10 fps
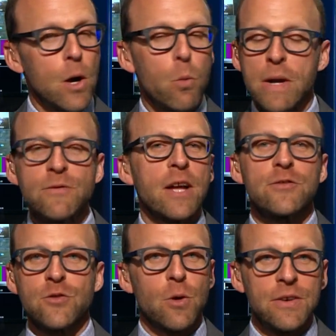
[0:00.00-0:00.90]
We've done
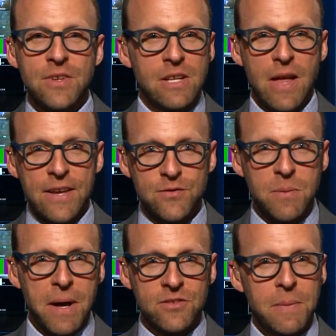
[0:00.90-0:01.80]
stories in the last few
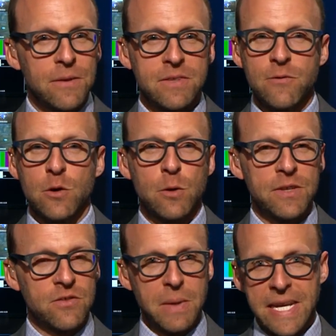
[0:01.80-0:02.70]
months about
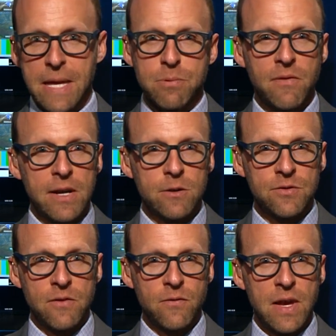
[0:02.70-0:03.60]
difficulties Medicaid providers
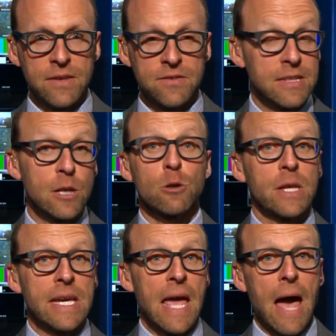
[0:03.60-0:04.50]
have faced
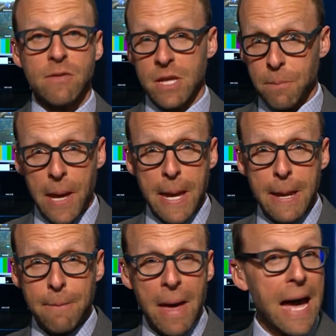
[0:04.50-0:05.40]
nearly having to
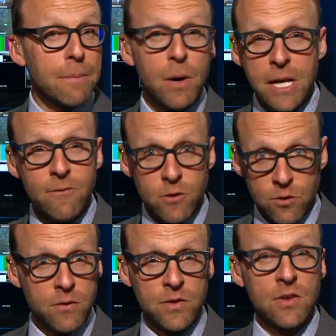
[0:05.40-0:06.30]
pay back money for
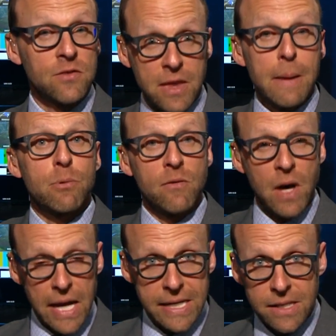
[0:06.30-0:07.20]
services they
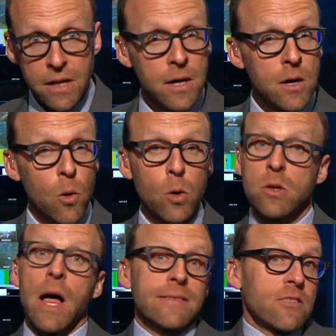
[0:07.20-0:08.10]
provided, or
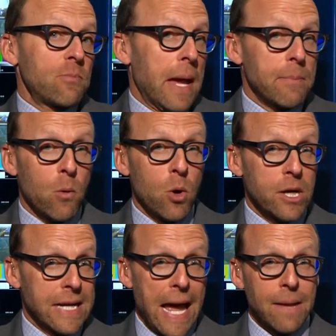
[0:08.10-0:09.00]
lots of paperwork
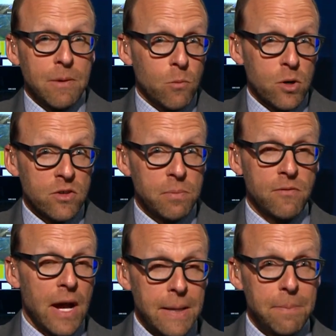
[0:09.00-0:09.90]
and admin work to
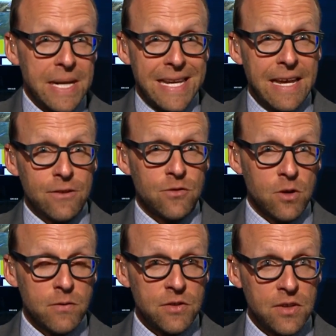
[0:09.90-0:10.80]
provide Medicaid
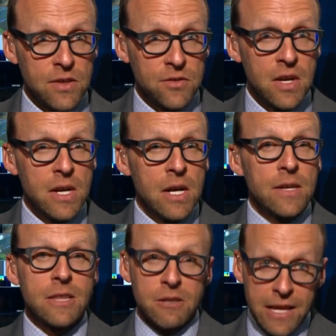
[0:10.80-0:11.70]
services.
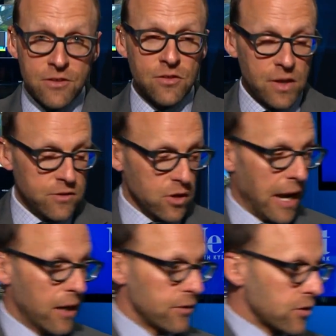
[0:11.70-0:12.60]
The legislature, Kyle, is